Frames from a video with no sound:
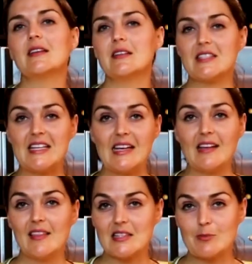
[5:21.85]
tea
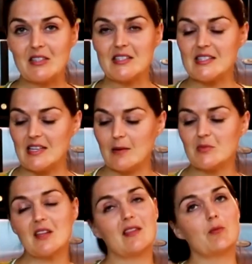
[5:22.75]
that's been steeped
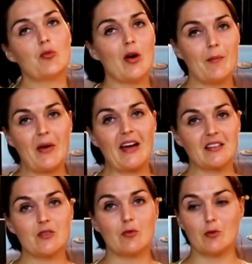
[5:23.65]
and then brought back
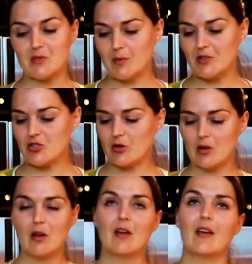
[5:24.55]
to room
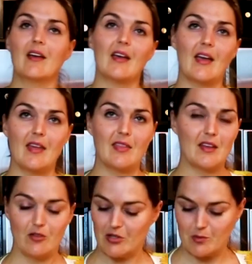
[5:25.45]
temperature, and then
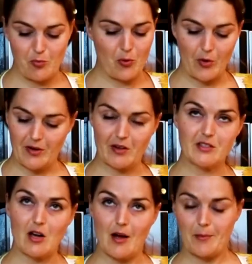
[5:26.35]
you just pour it on
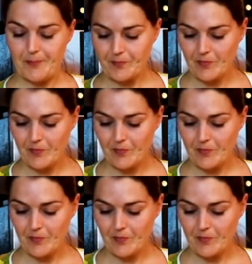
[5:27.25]
top.